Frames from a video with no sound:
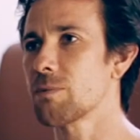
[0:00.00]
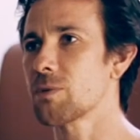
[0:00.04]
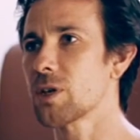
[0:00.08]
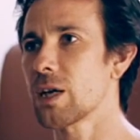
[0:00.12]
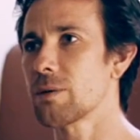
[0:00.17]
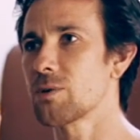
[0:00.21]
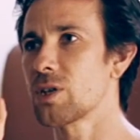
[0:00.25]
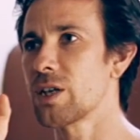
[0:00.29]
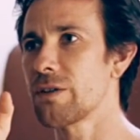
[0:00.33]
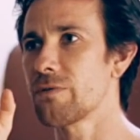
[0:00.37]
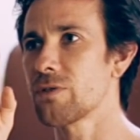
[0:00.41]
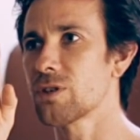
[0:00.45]

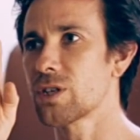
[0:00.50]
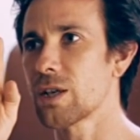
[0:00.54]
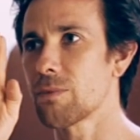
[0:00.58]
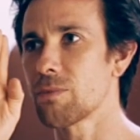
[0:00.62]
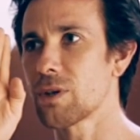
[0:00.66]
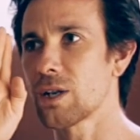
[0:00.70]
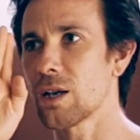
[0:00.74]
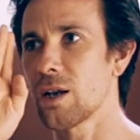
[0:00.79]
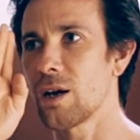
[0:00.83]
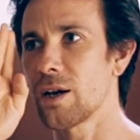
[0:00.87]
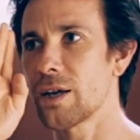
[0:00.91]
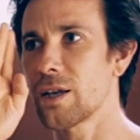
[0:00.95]
sometimes even
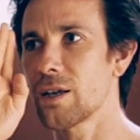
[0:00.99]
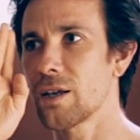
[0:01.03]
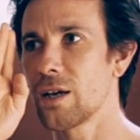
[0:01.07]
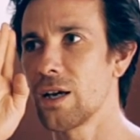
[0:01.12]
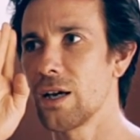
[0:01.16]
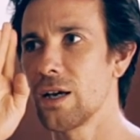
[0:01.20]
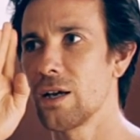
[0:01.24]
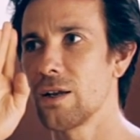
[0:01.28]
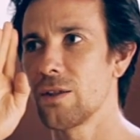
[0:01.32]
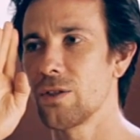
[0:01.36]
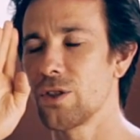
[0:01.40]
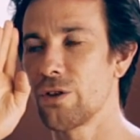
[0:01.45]
something like
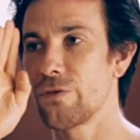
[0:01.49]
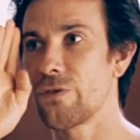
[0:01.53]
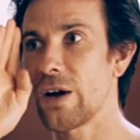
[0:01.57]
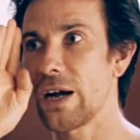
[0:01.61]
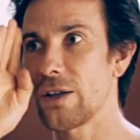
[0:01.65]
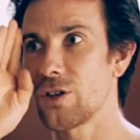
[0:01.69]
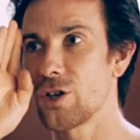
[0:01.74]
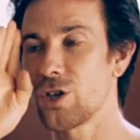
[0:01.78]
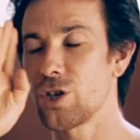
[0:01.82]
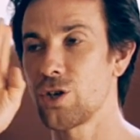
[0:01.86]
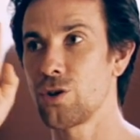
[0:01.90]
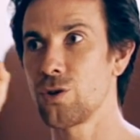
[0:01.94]
the
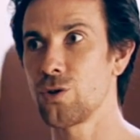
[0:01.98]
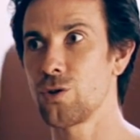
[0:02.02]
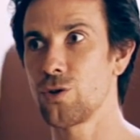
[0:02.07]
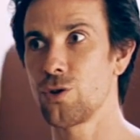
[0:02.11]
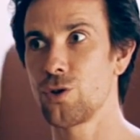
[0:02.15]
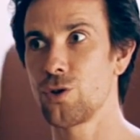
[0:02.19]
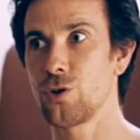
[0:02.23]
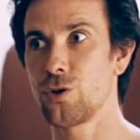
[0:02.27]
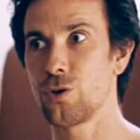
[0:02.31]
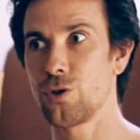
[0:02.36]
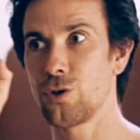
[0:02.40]
fact that you're